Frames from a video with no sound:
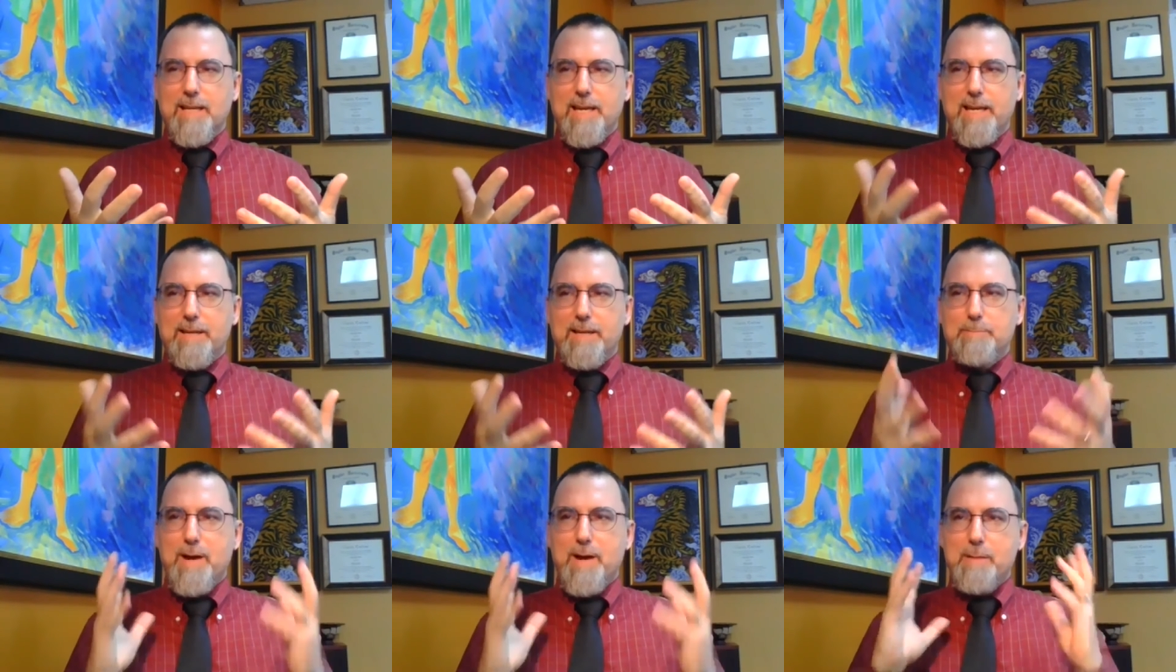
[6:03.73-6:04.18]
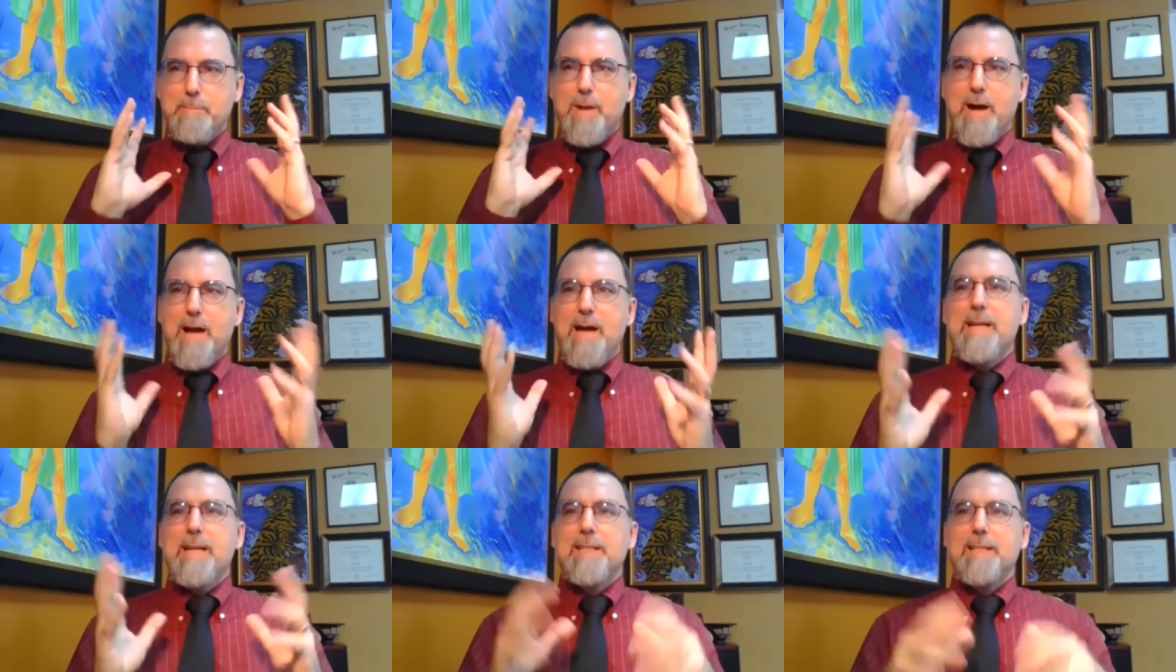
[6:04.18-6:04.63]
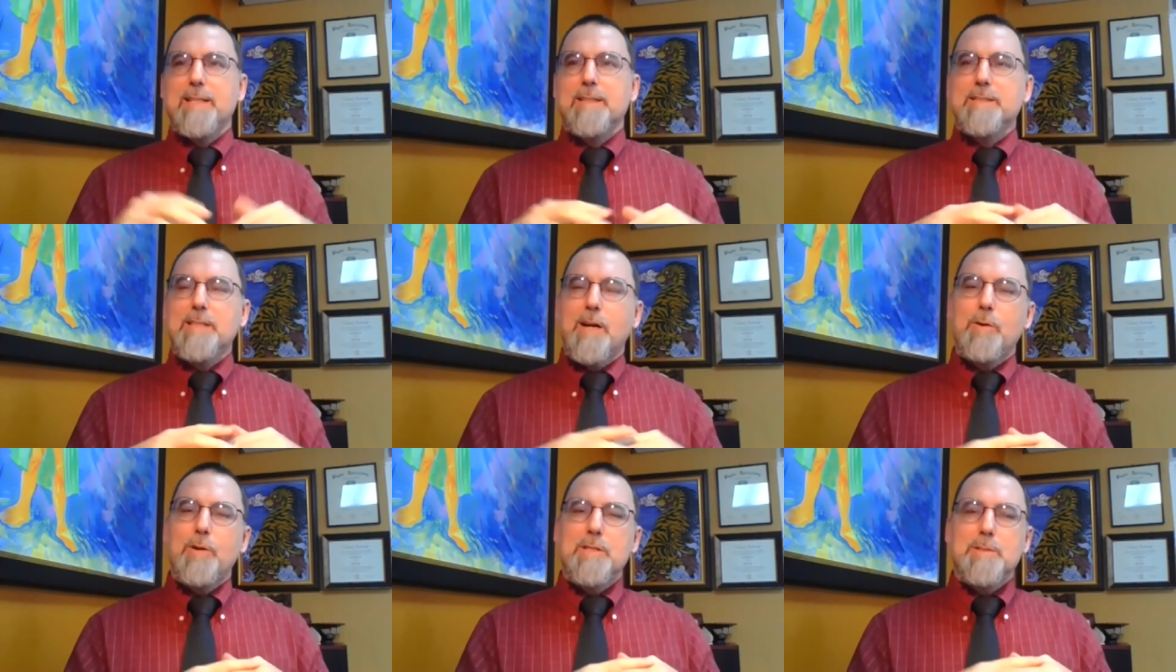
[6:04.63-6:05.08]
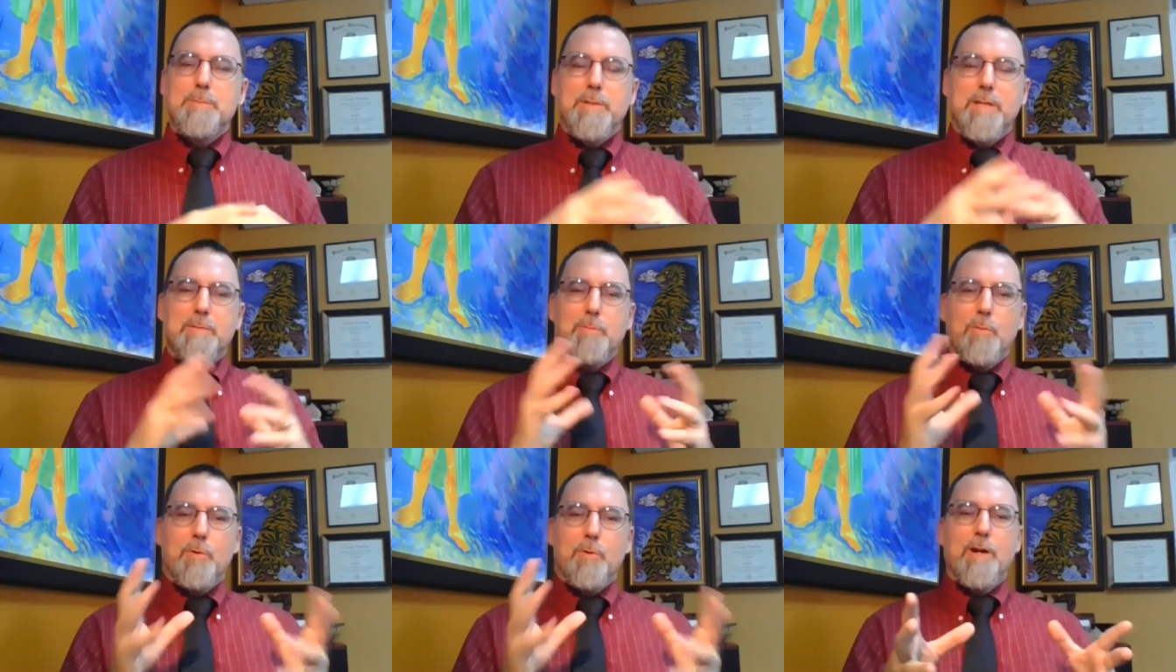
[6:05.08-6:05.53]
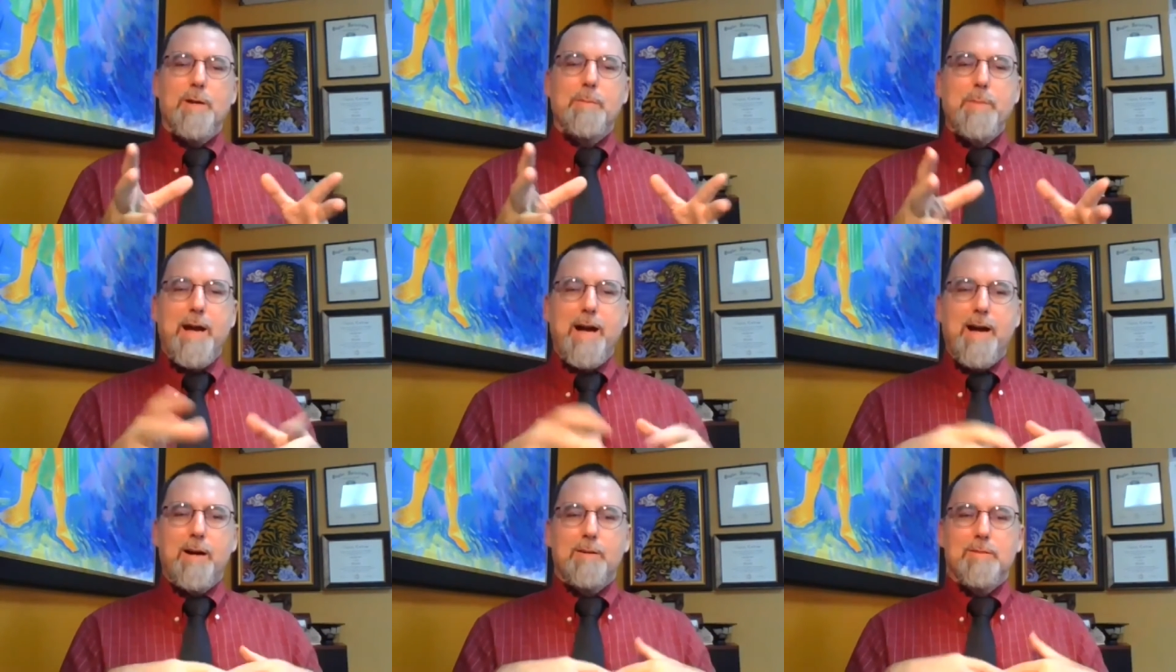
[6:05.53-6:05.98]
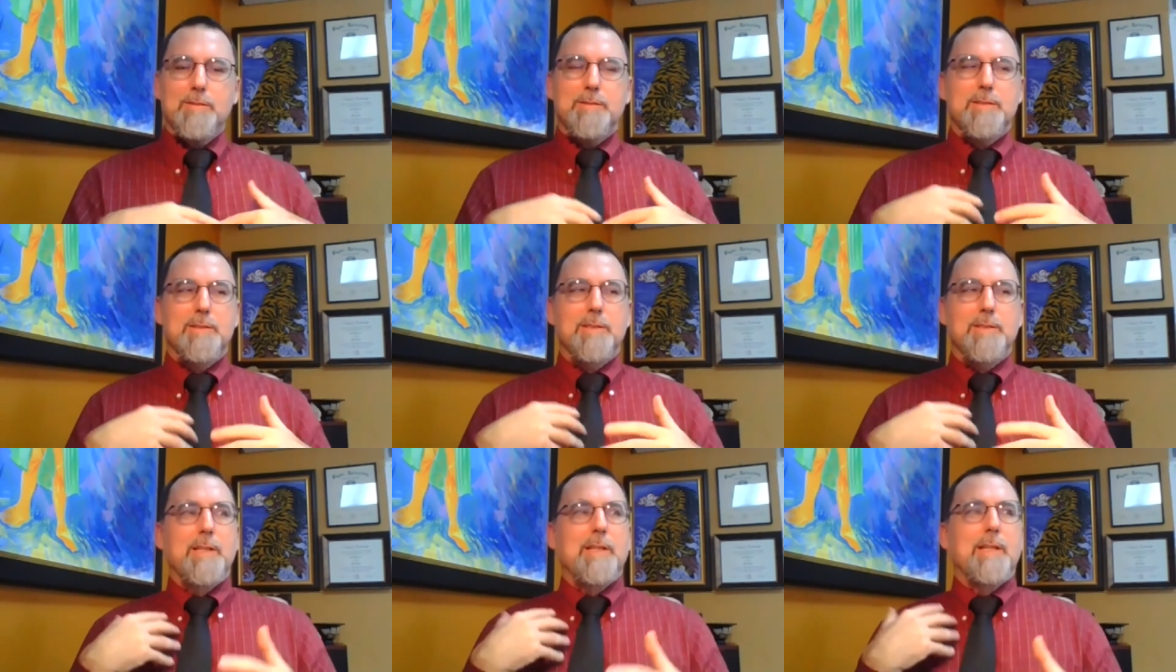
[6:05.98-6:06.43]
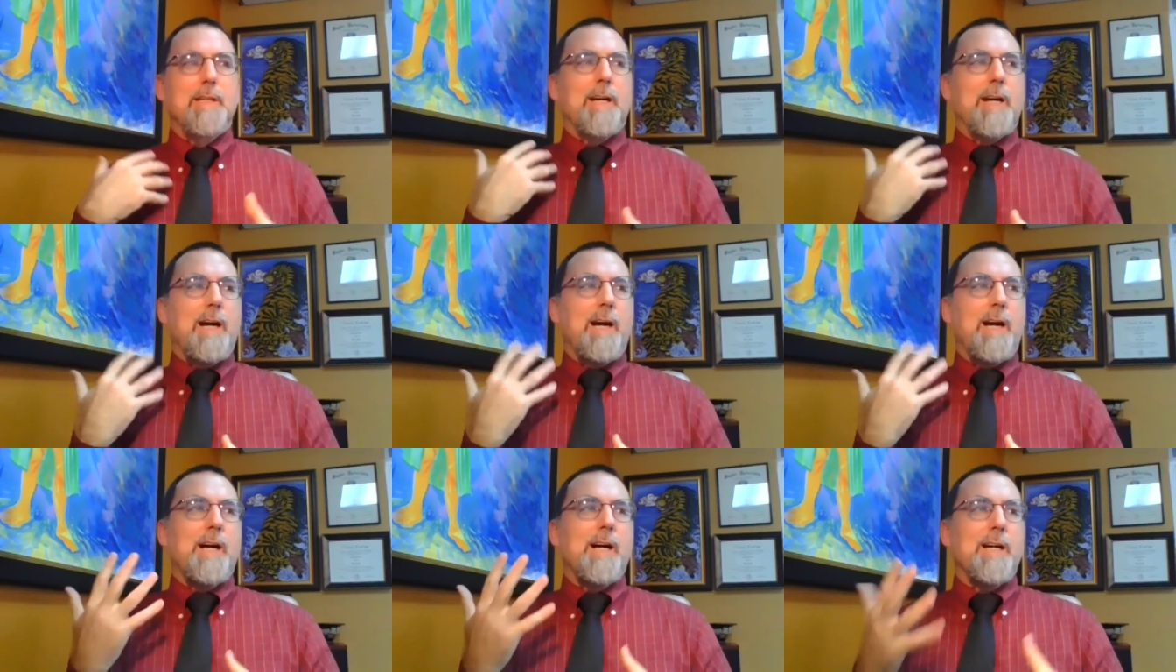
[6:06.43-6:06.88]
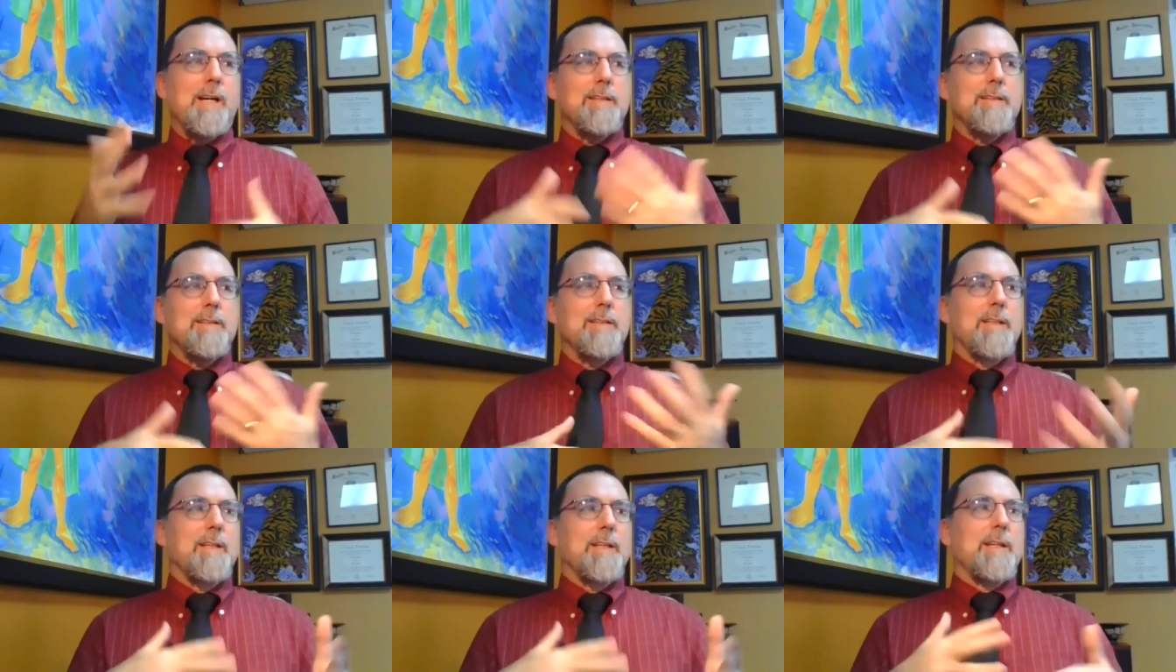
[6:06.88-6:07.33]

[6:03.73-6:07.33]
in my mind has always been more about uh,